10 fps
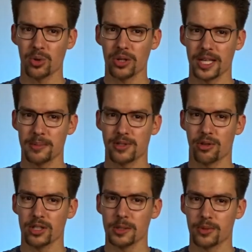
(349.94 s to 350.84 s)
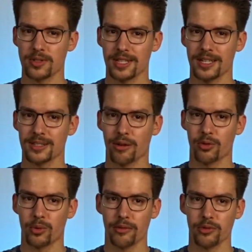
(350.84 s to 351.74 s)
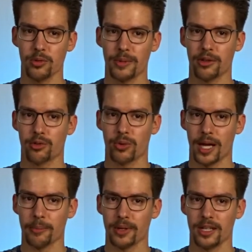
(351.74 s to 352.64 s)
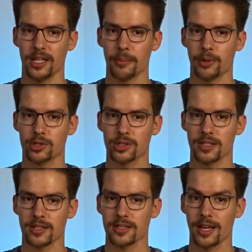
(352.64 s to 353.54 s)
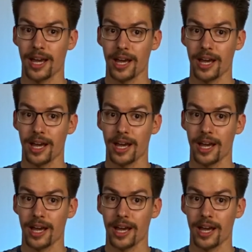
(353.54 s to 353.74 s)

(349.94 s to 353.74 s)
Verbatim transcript: Google keeps 30% of the revenue made through app and in-app purchases,